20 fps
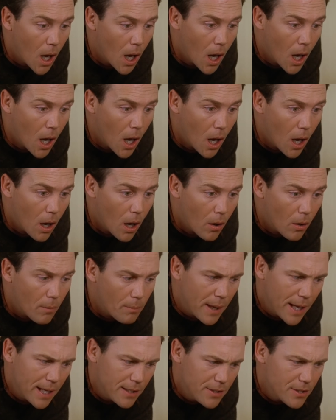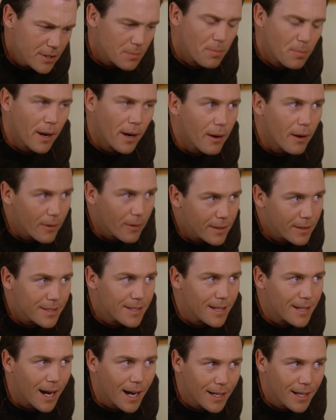didn't come into his own until season
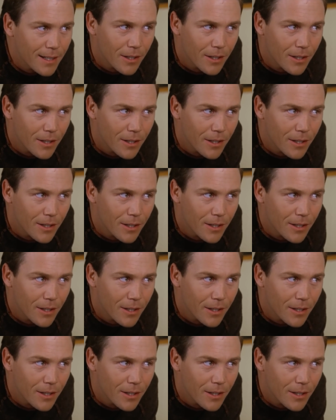4.